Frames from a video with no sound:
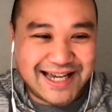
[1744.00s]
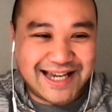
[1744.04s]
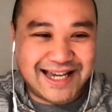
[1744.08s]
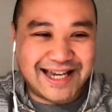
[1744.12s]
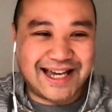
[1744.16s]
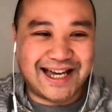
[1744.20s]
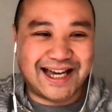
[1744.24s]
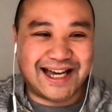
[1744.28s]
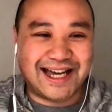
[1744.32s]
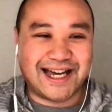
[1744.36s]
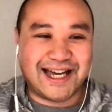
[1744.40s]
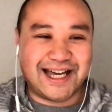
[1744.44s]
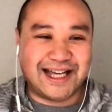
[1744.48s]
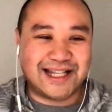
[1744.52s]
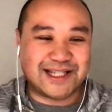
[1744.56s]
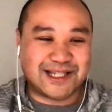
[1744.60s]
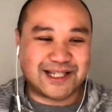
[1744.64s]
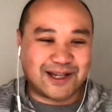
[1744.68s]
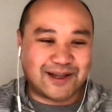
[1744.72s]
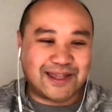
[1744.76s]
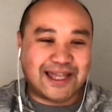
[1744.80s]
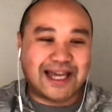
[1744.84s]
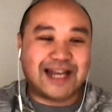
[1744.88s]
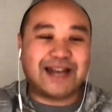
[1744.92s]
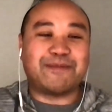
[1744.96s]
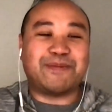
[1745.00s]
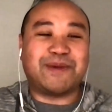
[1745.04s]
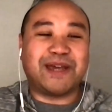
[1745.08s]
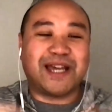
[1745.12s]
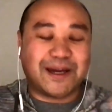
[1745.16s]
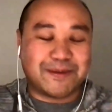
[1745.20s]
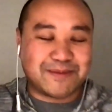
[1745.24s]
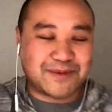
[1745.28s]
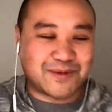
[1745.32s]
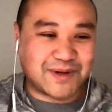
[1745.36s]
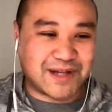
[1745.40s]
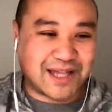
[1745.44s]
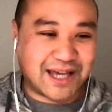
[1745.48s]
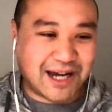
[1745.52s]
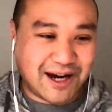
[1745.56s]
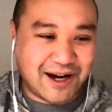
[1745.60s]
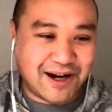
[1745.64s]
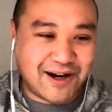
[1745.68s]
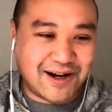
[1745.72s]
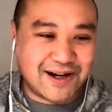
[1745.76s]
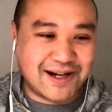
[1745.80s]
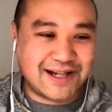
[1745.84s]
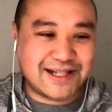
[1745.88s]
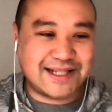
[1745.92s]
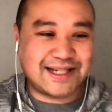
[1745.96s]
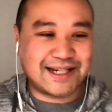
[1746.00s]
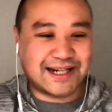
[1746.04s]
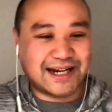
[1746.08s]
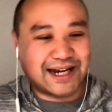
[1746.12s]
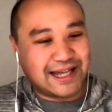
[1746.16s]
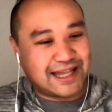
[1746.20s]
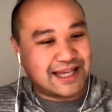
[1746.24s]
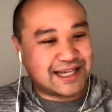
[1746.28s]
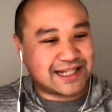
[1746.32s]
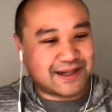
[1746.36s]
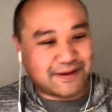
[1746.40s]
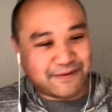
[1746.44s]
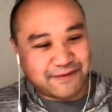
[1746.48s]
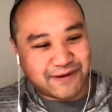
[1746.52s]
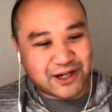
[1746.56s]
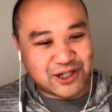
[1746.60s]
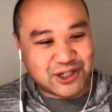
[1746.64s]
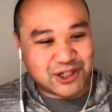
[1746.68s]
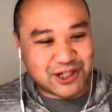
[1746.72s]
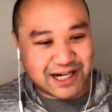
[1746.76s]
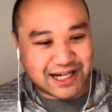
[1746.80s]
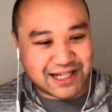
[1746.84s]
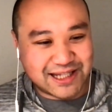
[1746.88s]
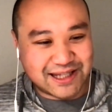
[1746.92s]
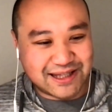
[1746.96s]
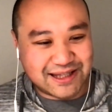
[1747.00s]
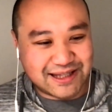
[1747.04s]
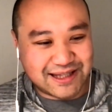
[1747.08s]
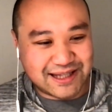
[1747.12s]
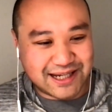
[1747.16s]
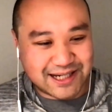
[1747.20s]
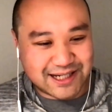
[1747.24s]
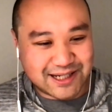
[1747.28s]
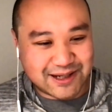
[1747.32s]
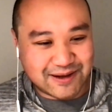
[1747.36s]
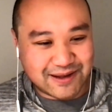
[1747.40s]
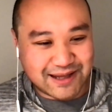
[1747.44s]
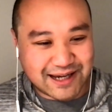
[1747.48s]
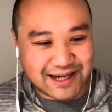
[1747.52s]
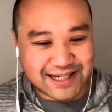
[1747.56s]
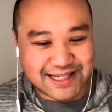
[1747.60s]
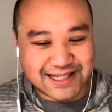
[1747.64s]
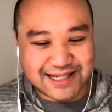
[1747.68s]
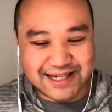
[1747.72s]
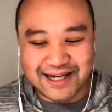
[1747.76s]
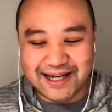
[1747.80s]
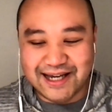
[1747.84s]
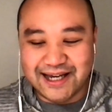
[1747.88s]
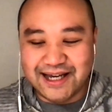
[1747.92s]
And so then it becomes really hard to kind of like differentiate these two things.